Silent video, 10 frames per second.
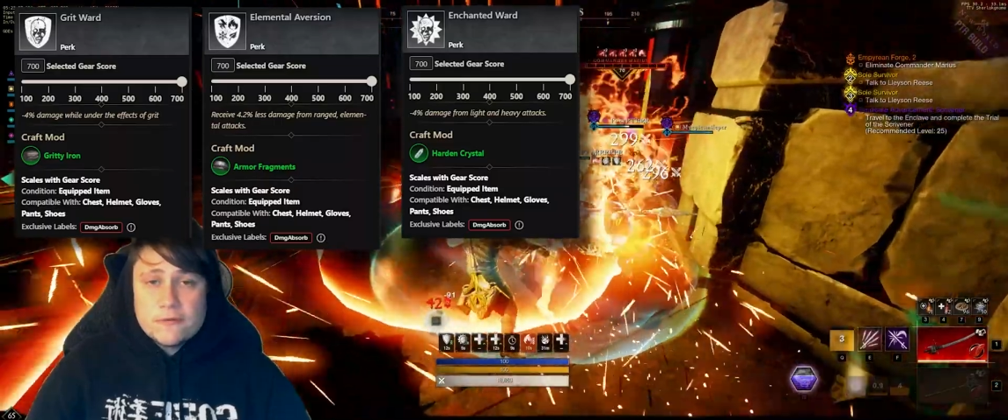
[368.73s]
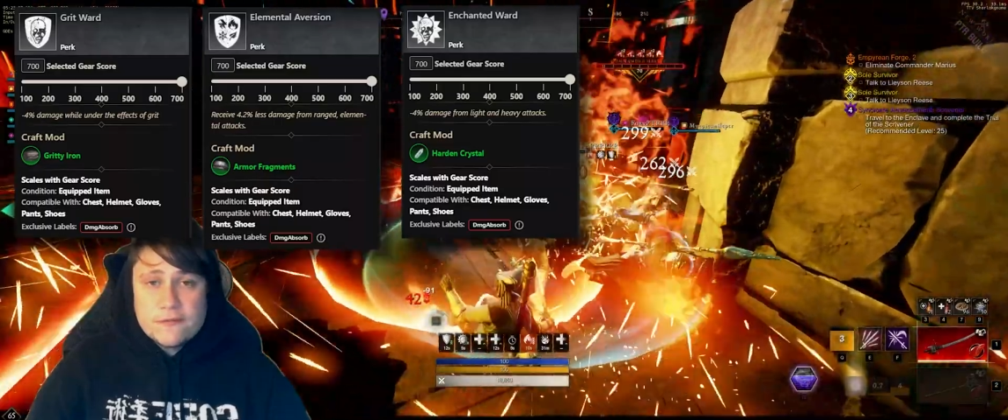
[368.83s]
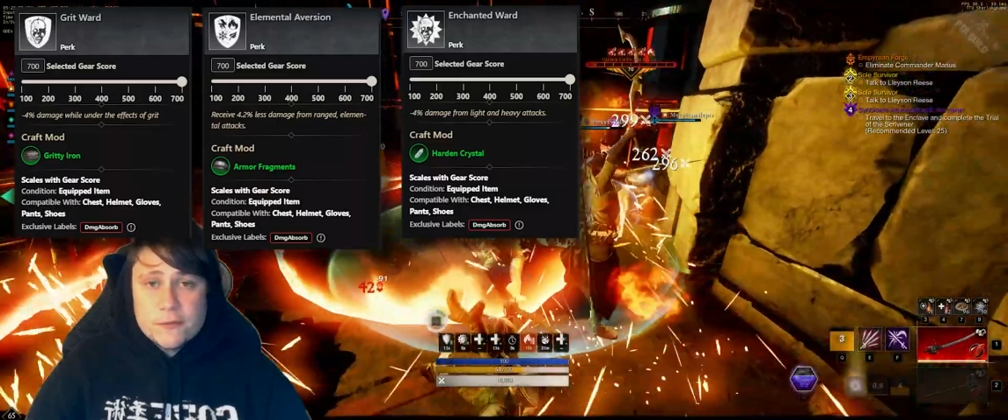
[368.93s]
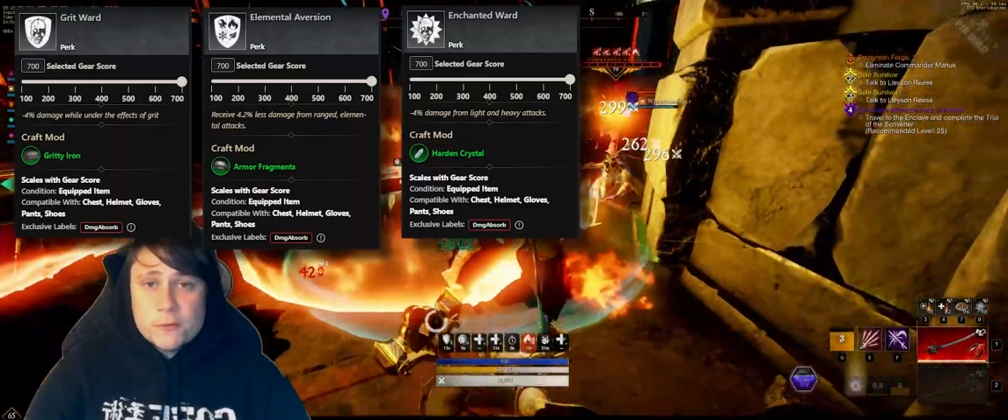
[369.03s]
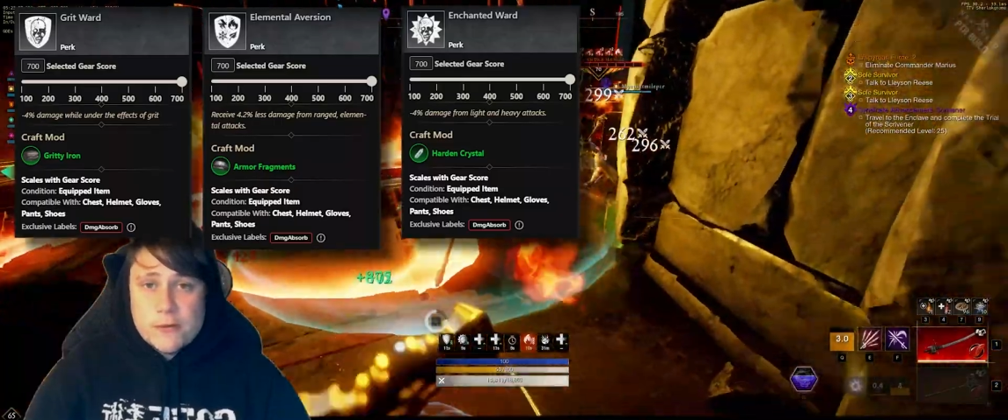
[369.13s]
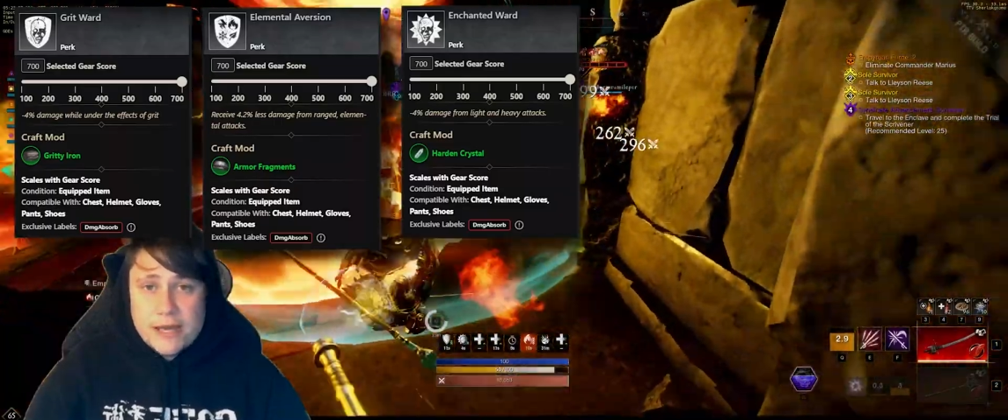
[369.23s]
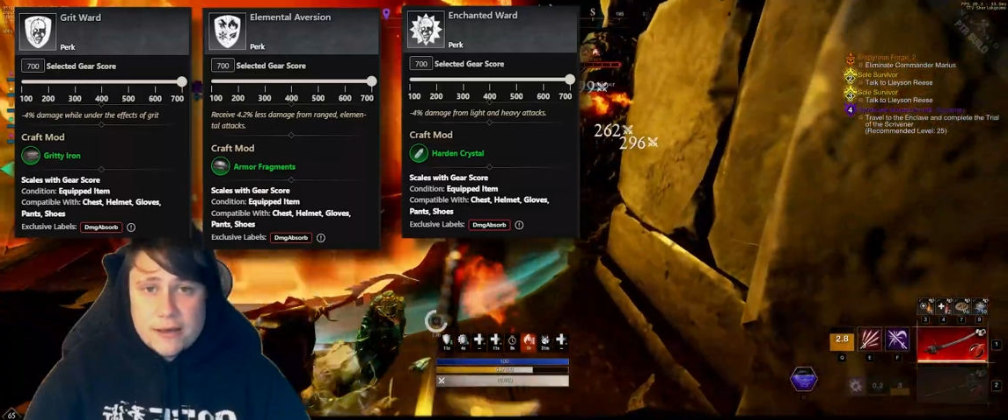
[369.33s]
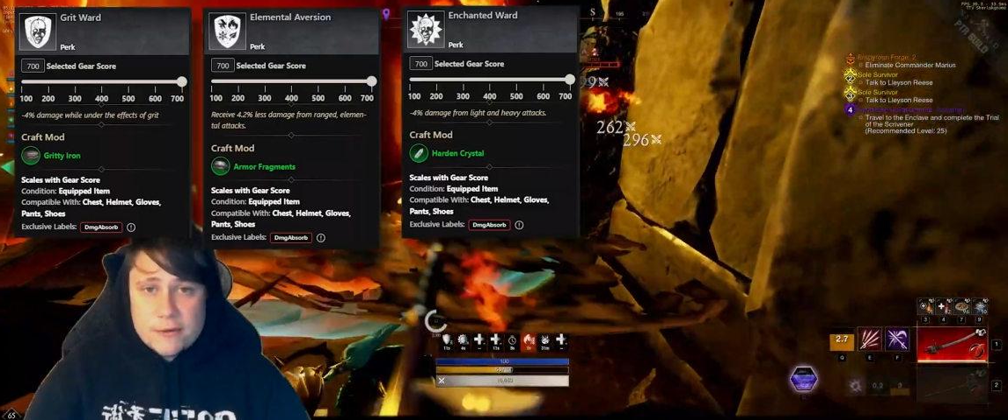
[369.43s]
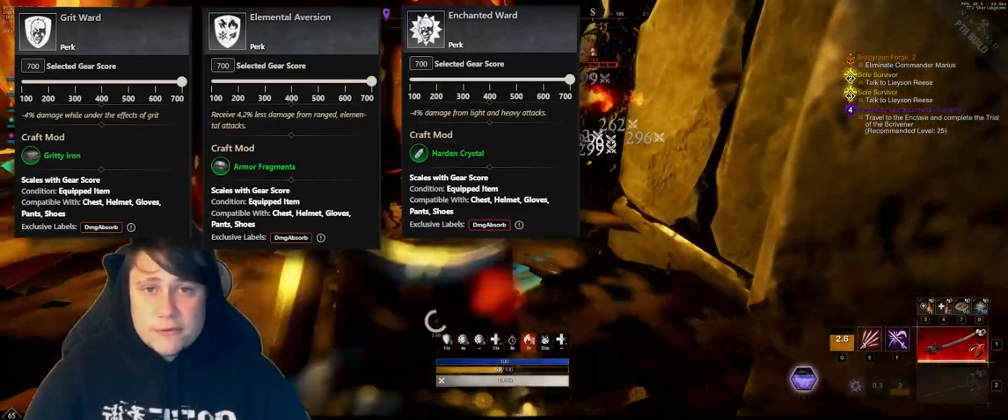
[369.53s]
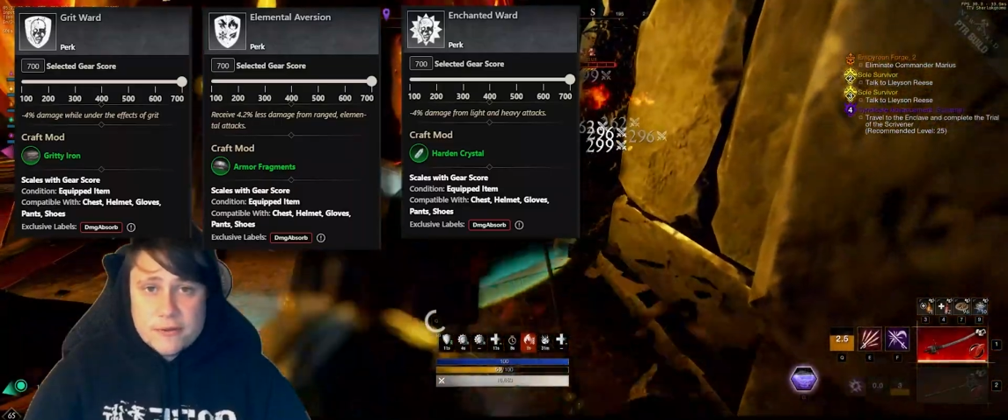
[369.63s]
full
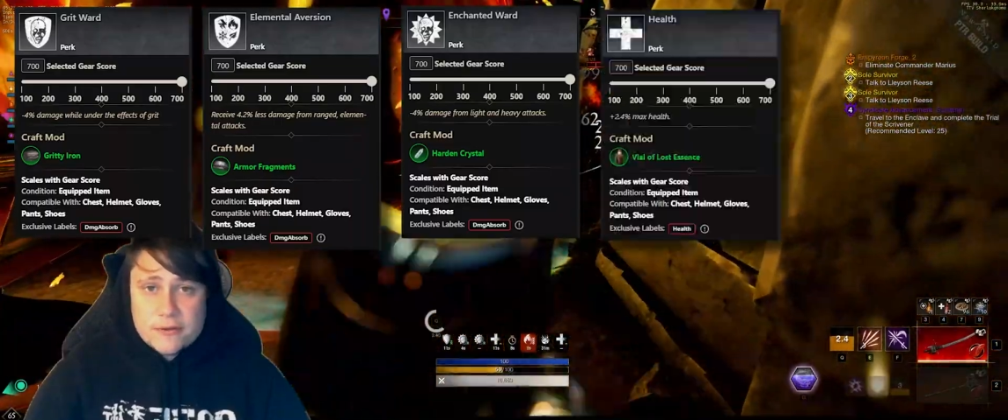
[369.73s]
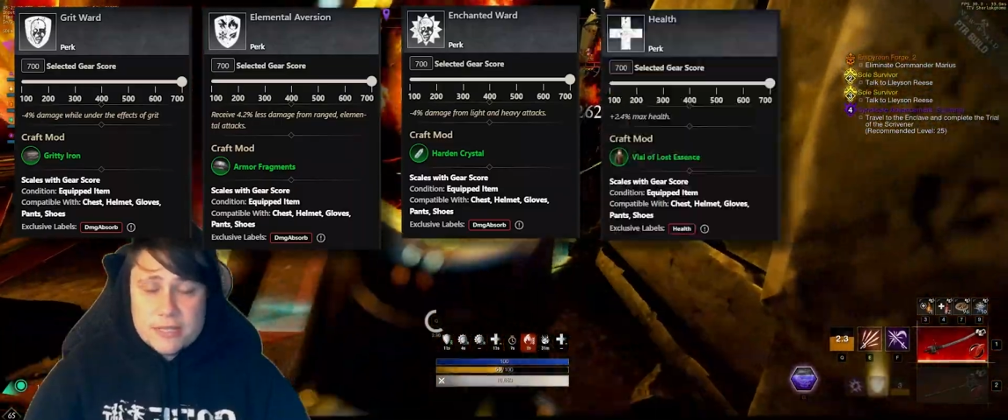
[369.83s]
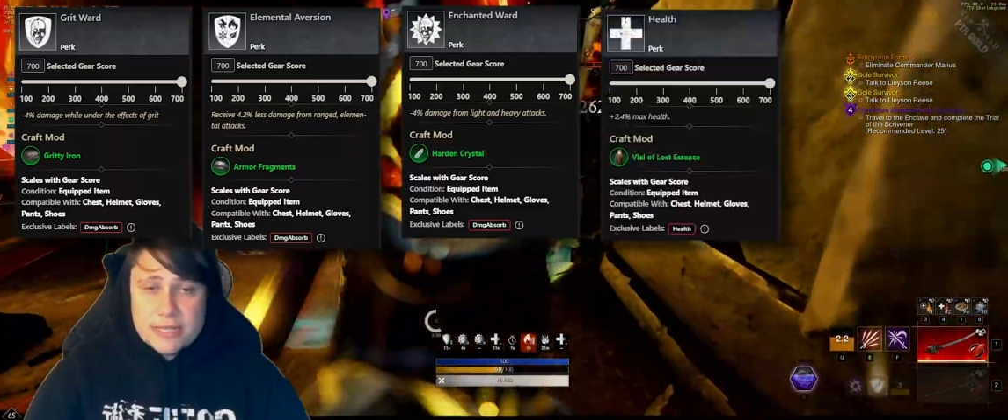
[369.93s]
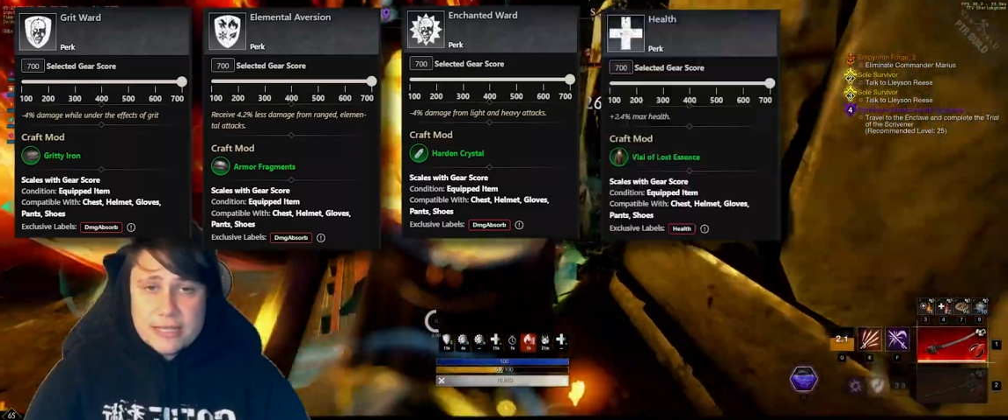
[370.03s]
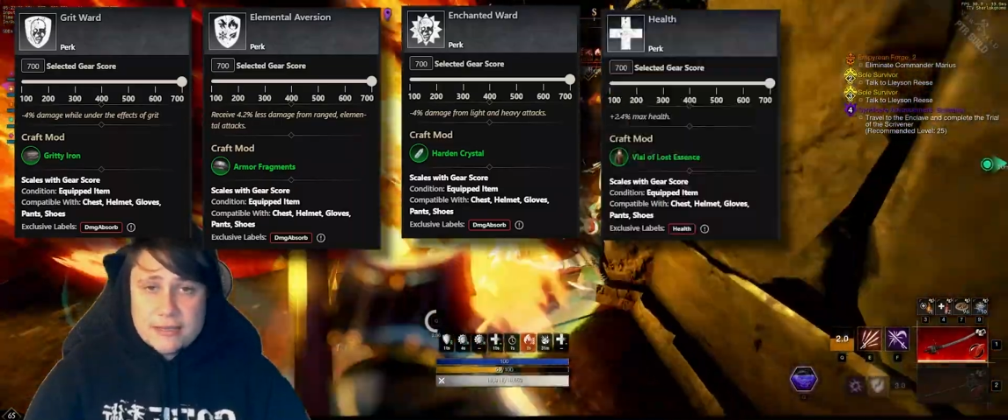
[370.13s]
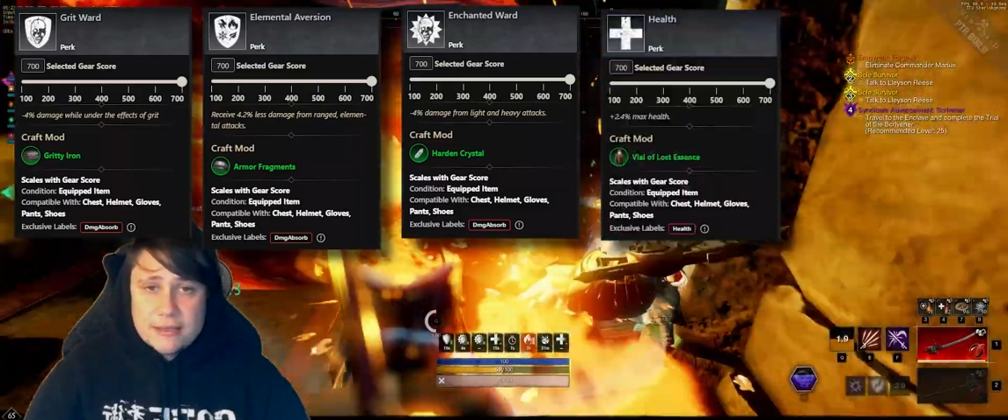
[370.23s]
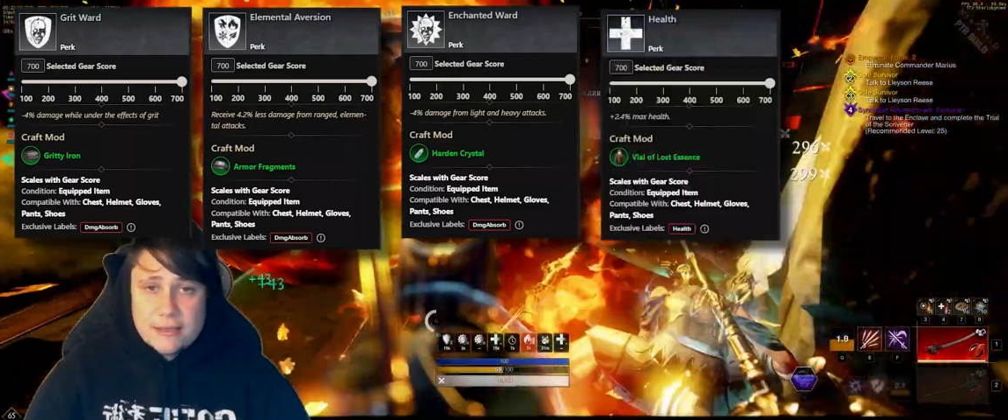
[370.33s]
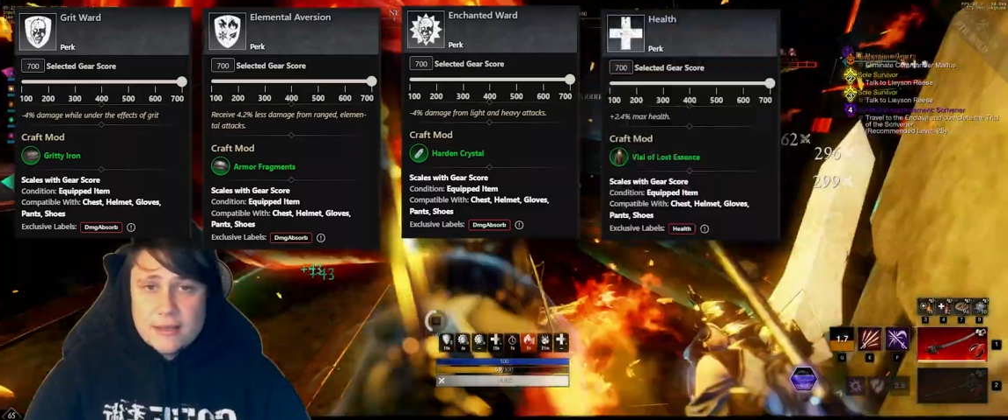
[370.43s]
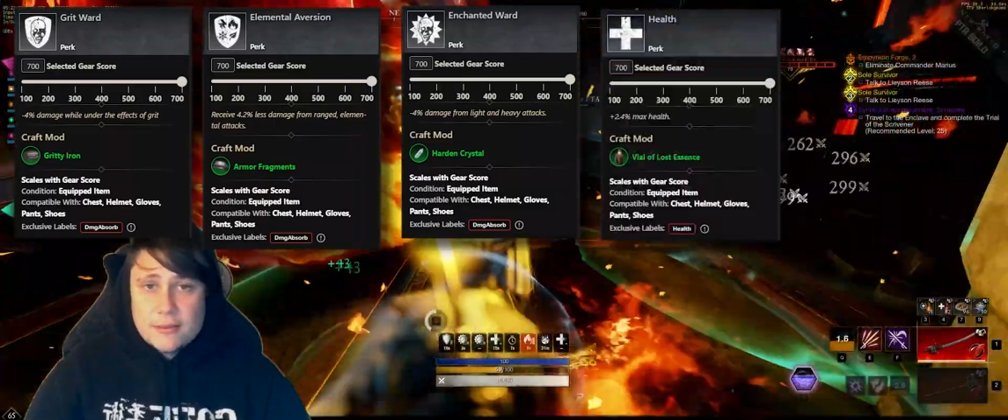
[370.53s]
health on their gear,